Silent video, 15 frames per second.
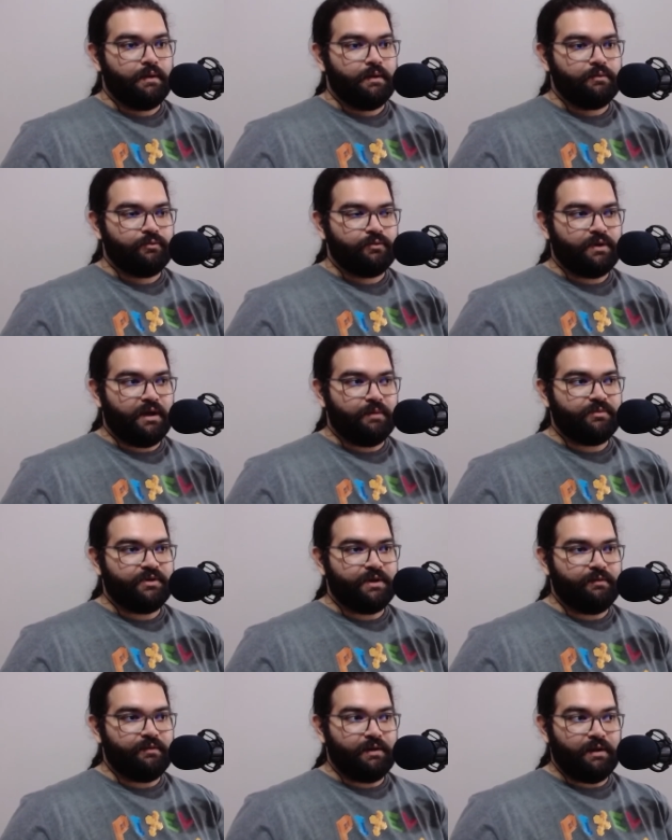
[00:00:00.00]
to time
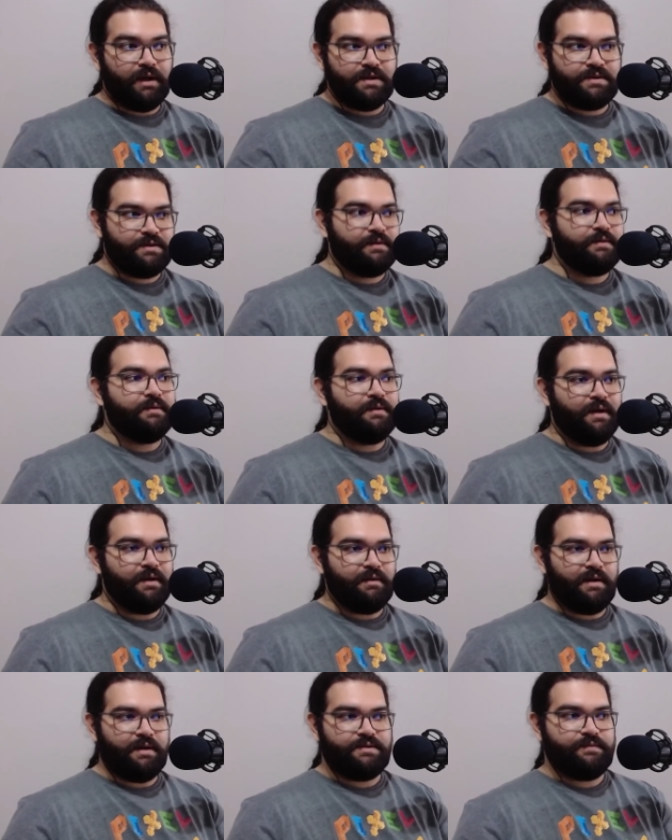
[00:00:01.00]
travel. Lights, yeah,
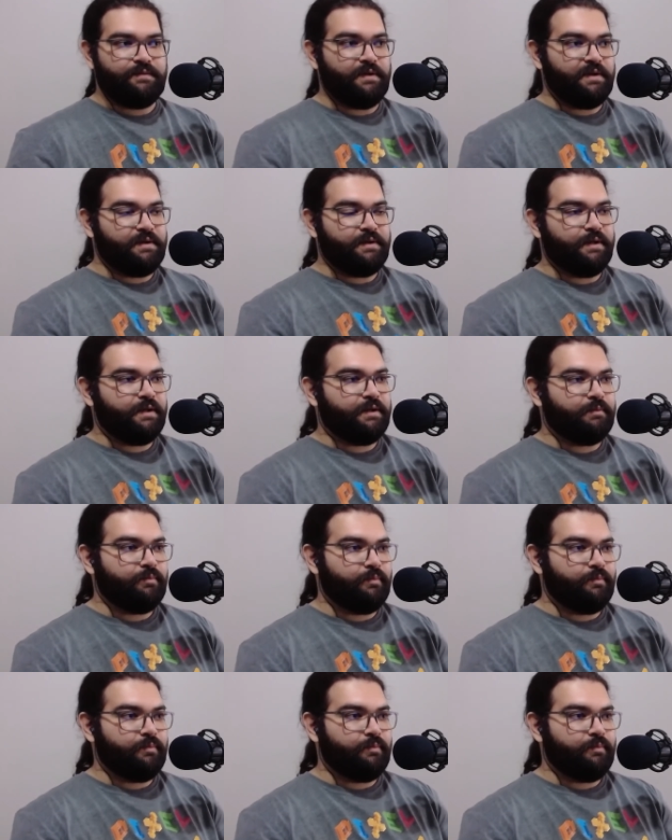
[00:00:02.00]
lights flickering,